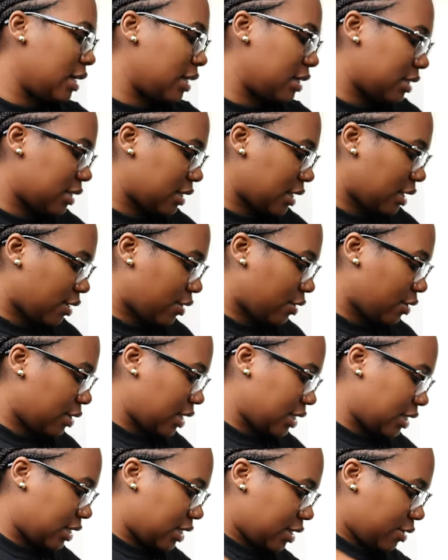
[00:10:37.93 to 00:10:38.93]
And so,
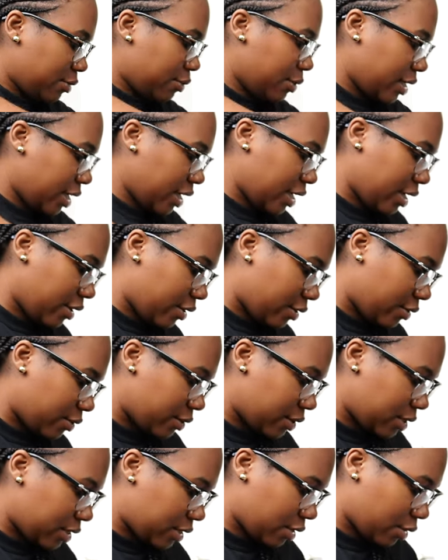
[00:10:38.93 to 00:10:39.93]
let's see what
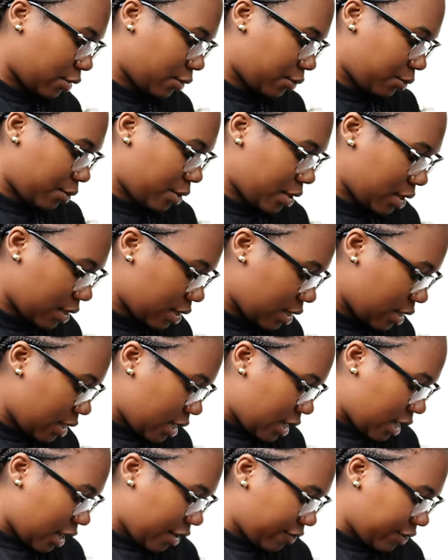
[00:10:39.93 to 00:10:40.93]
else. So,
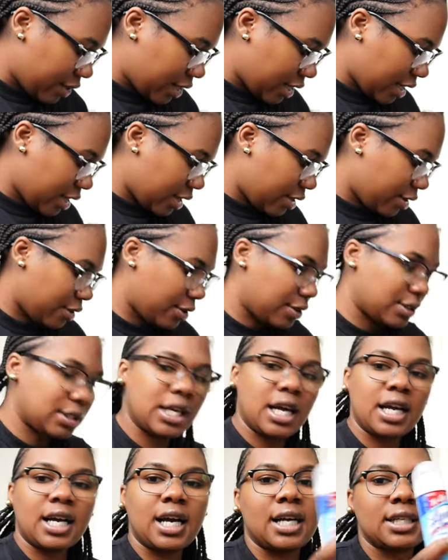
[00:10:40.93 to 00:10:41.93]
everything else,
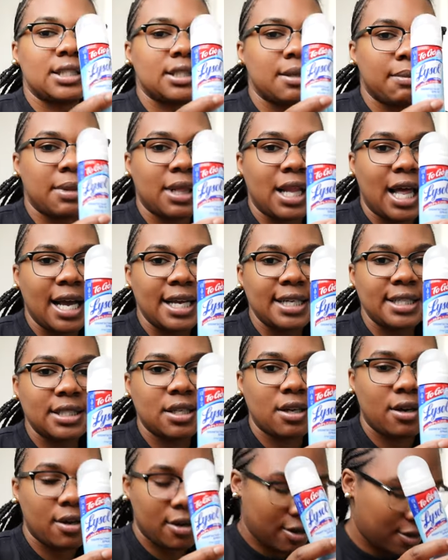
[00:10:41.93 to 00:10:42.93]
I got some
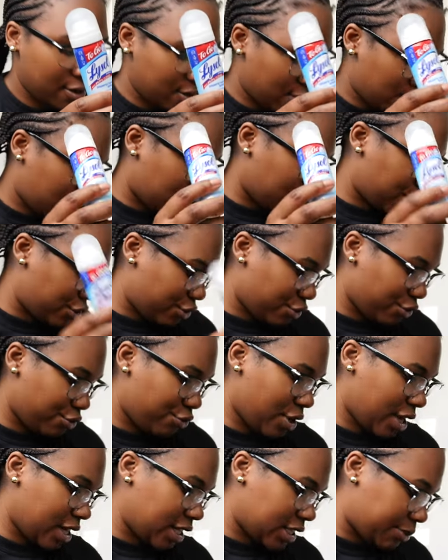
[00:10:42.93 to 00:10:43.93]
Lysol, because you know you
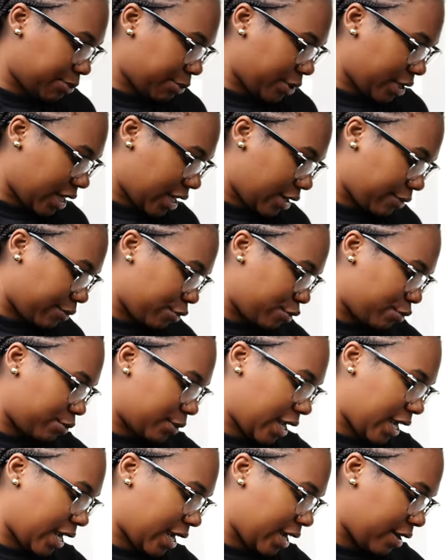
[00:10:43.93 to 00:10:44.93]
got to spray that room
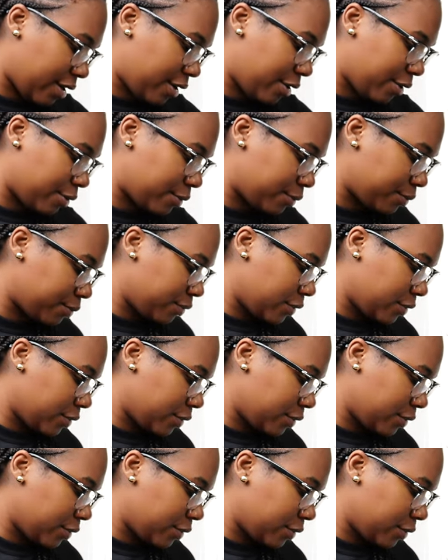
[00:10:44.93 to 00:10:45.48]
down.